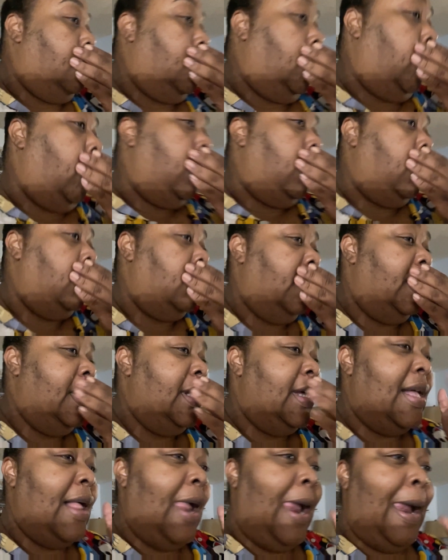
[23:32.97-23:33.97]

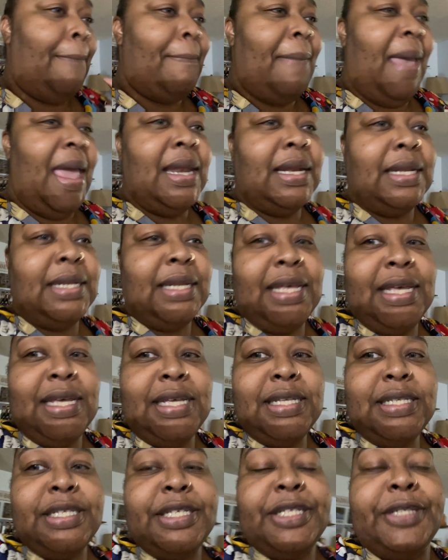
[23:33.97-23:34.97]
I made a
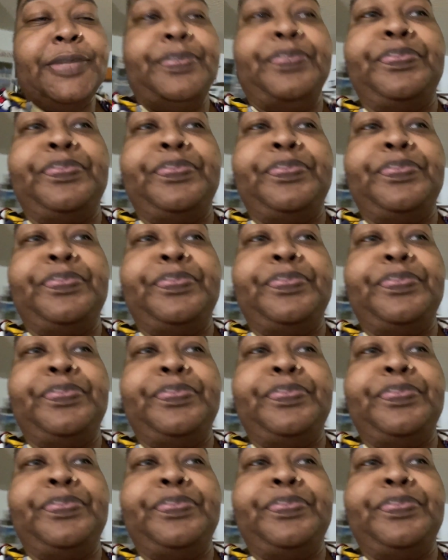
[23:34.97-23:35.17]
list.